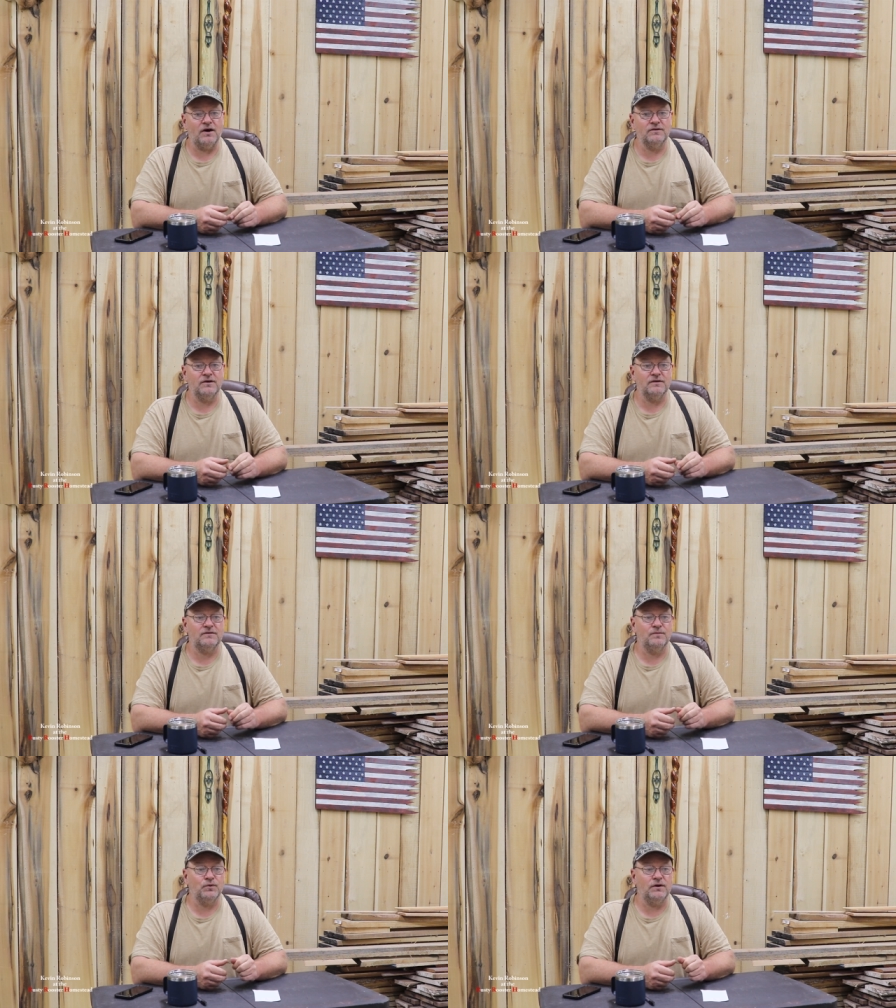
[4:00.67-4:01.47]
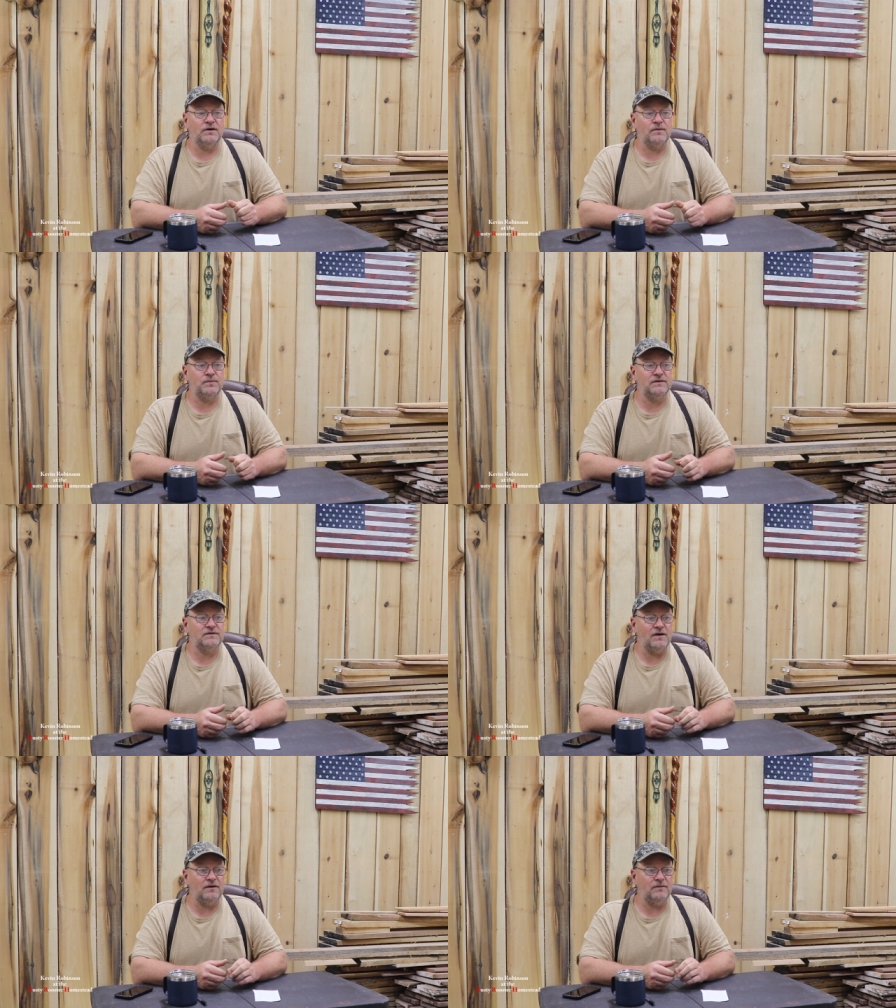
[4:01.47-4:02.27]
I'd like to bring up
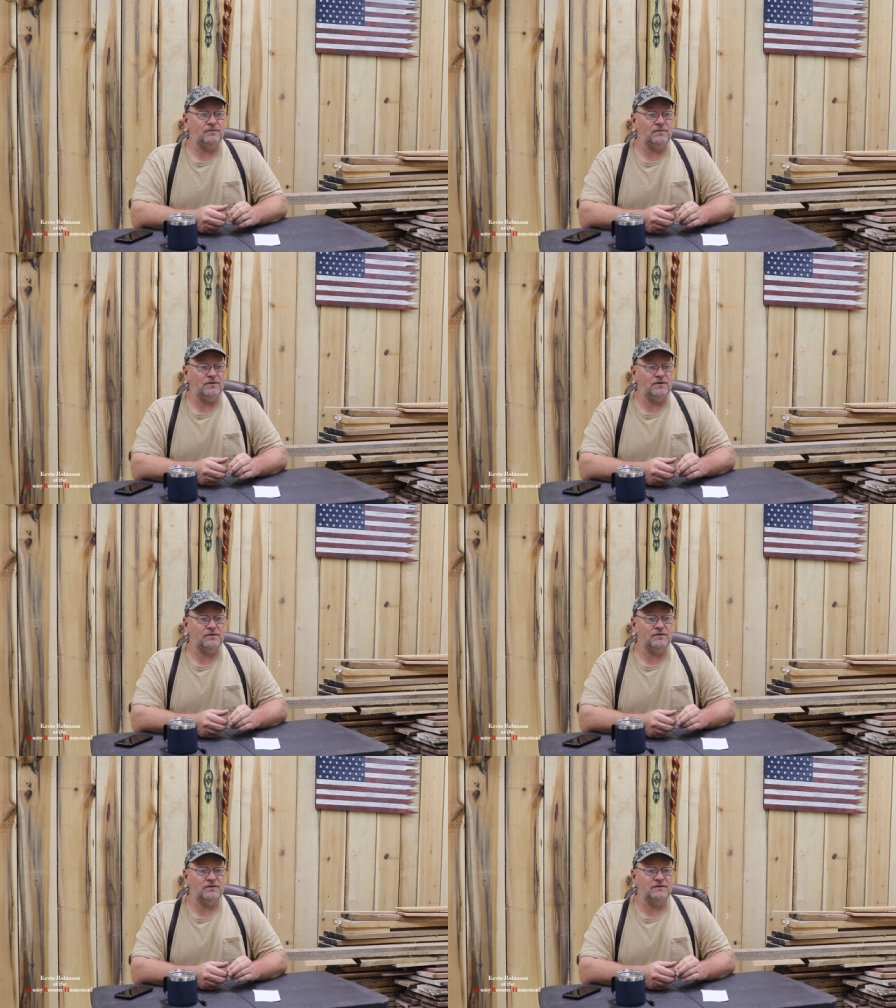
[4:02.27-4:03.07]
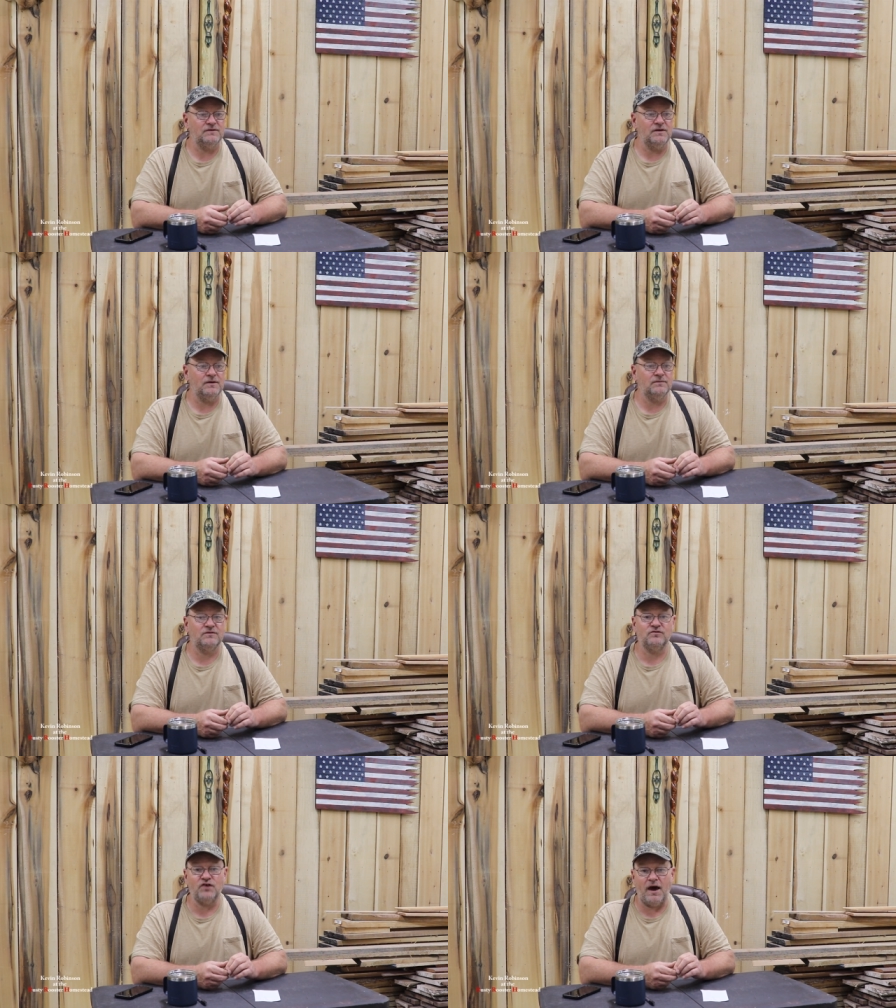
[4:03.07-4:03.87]
his name. Uh, his
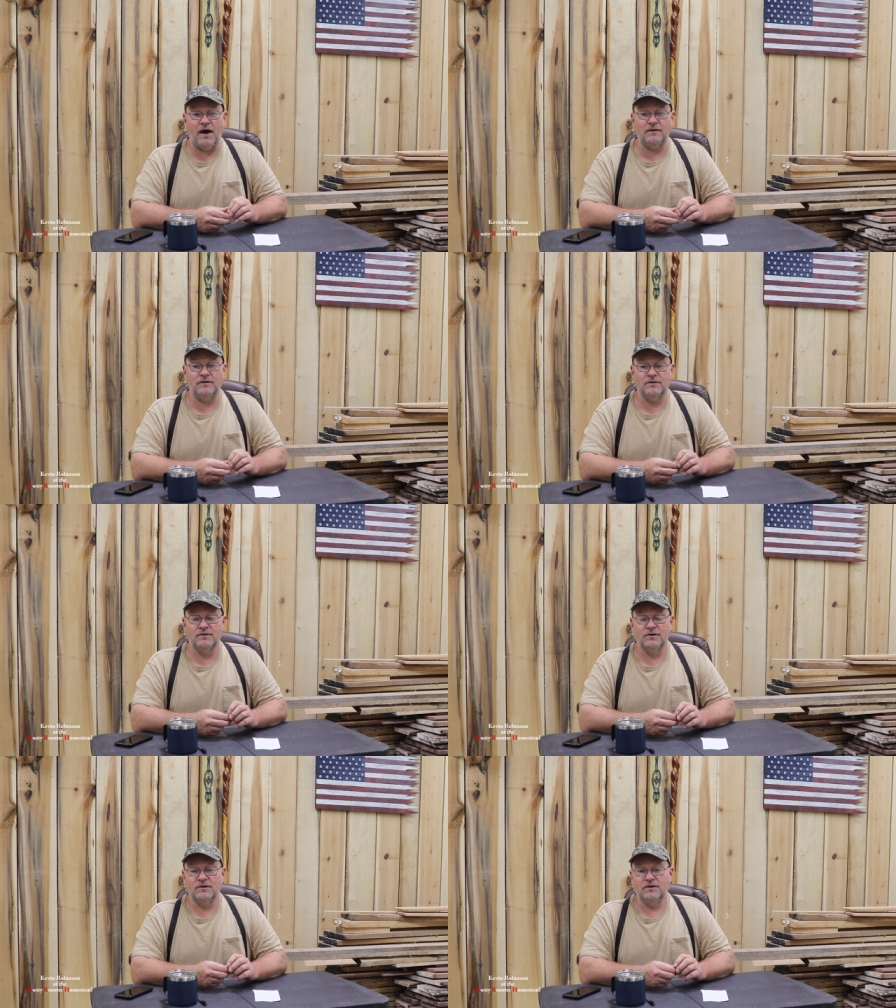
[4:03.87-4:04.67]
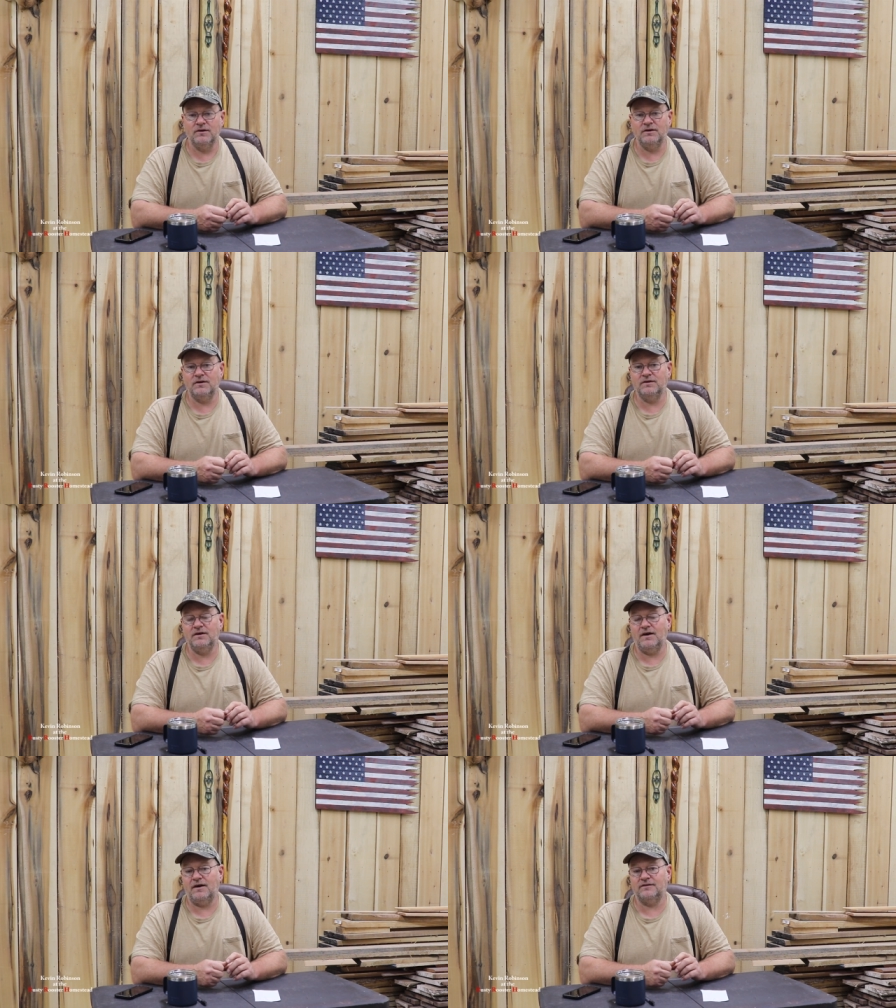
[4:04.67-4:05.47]
name's Chad, and
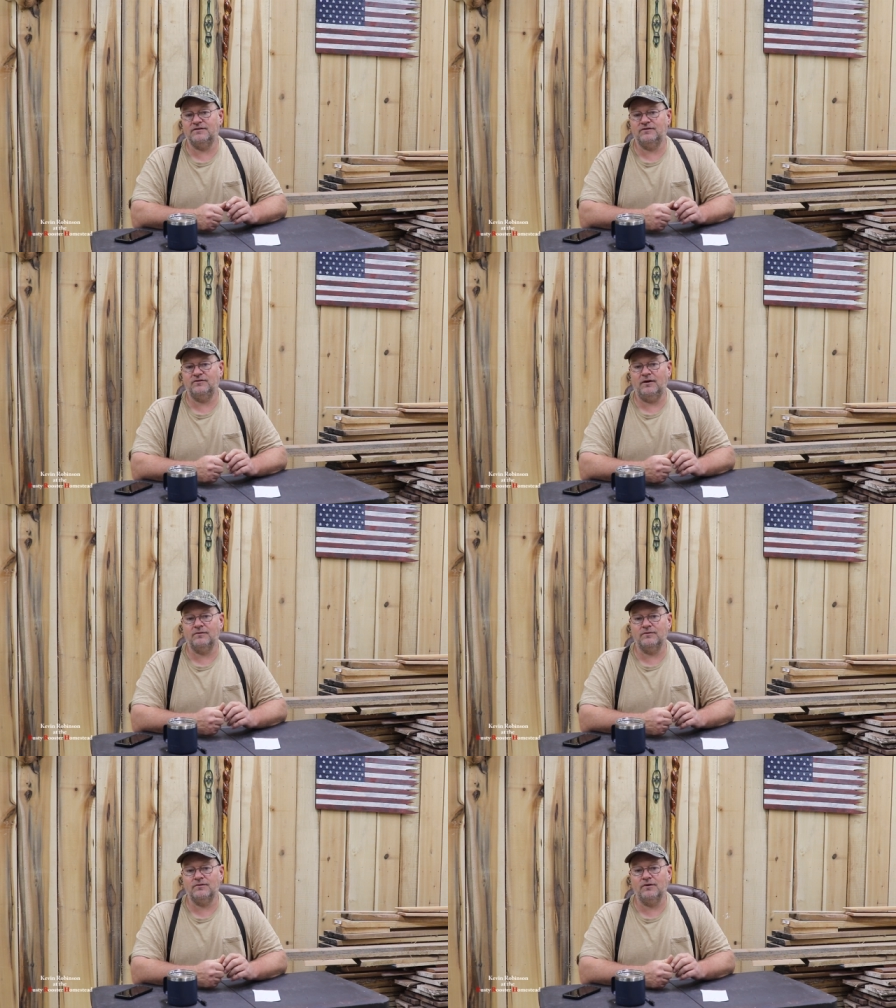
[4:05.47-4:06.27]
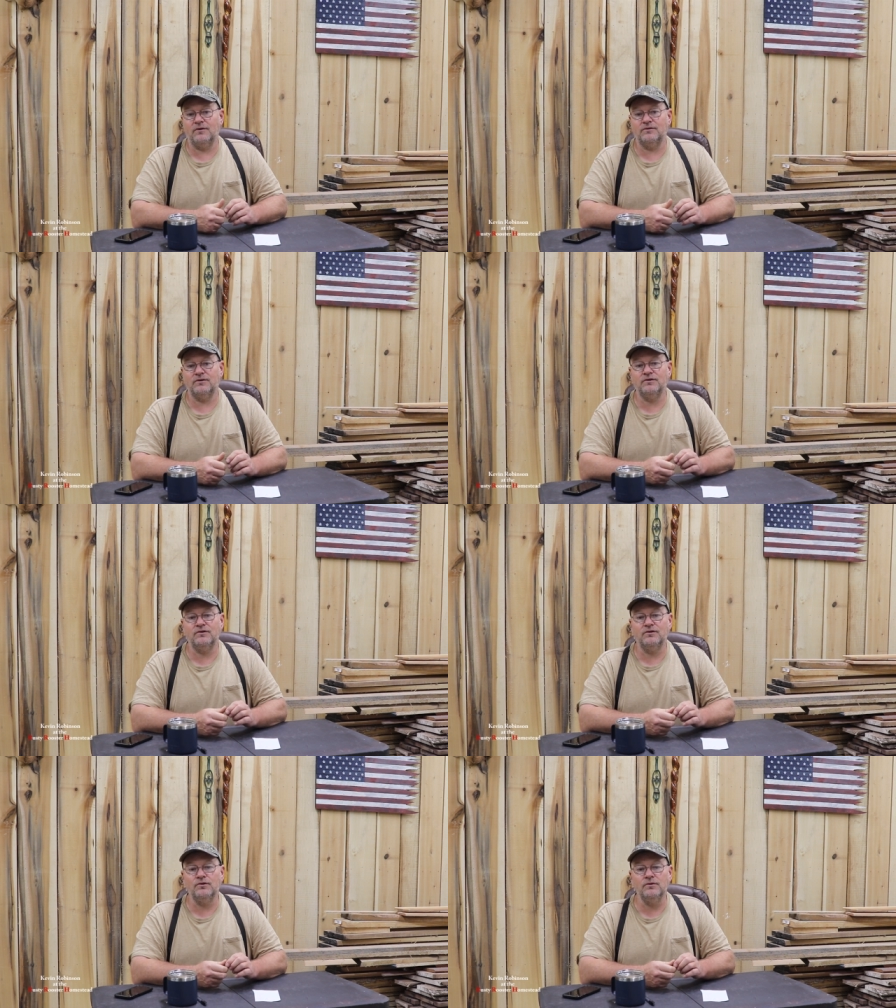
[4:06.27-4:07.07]
he has the channel called The
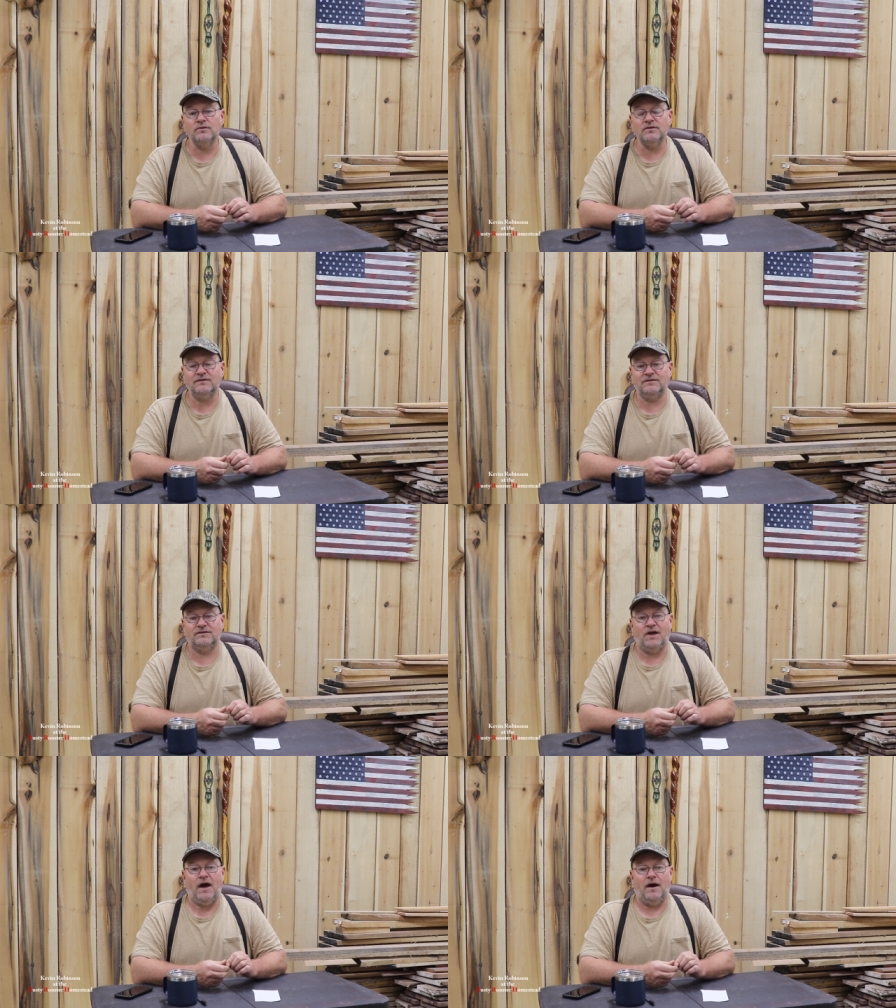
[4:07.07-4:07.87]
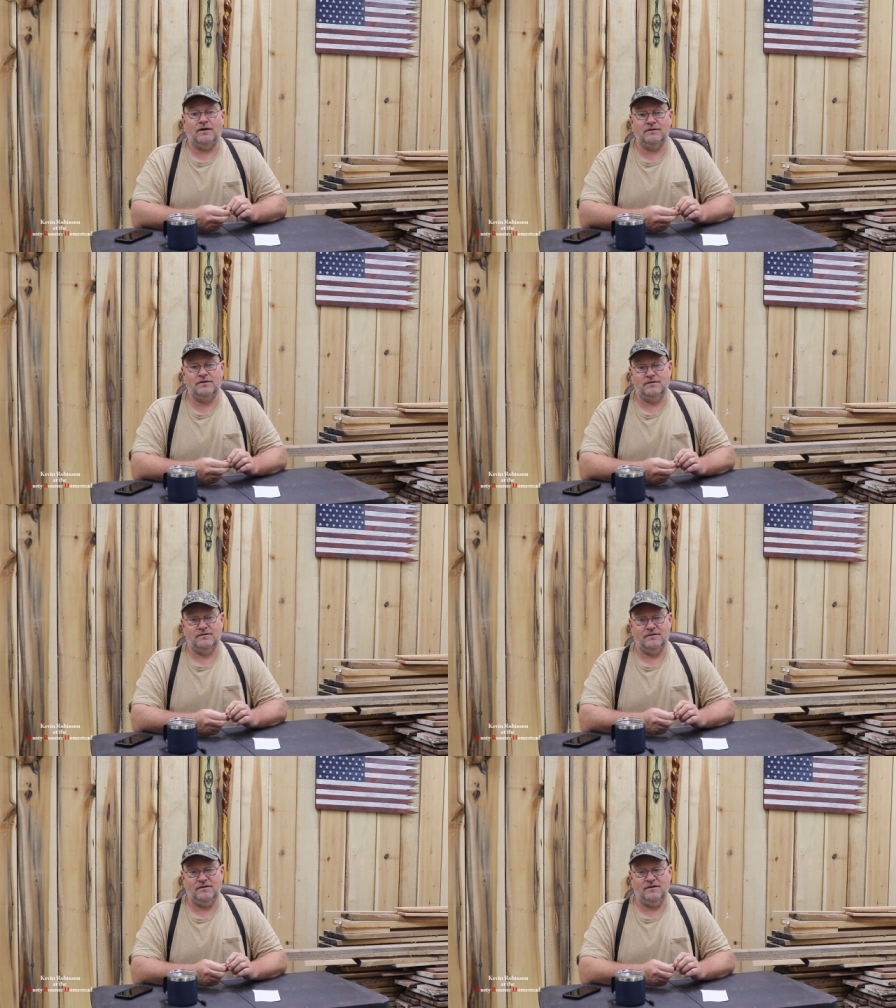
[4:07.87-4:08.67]
Clueless Dad.
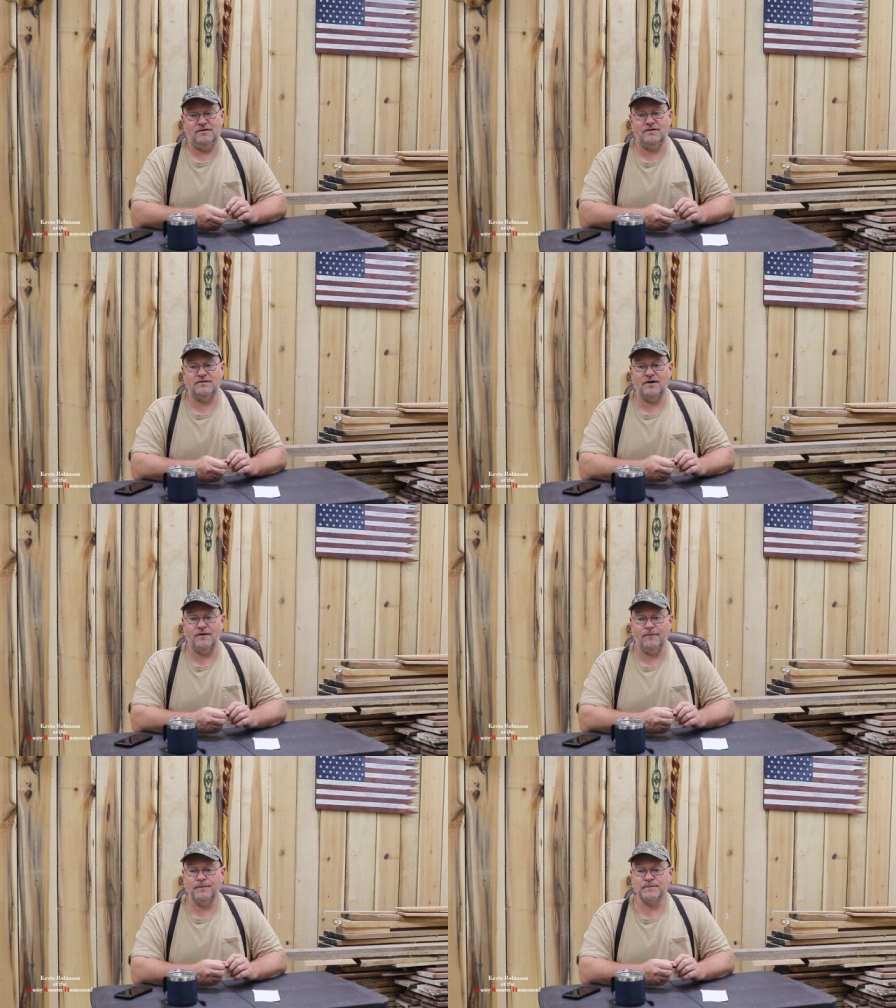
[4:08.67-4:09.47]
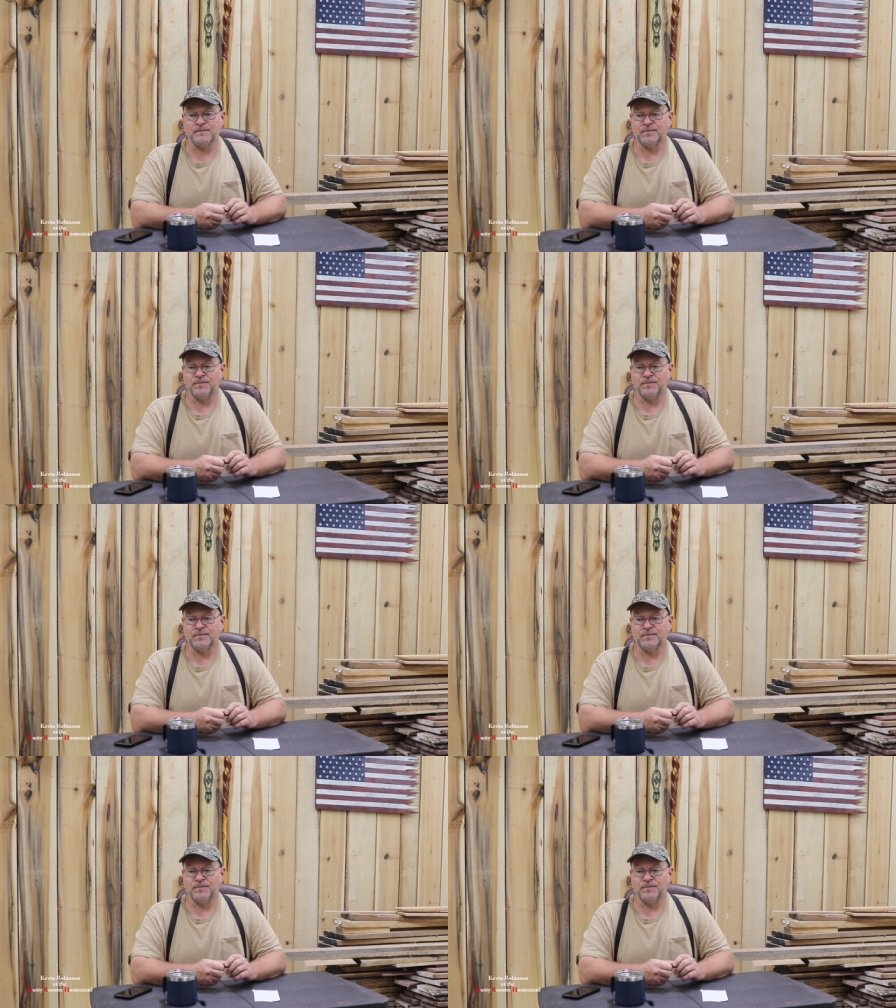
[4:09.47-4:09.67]
And... Um,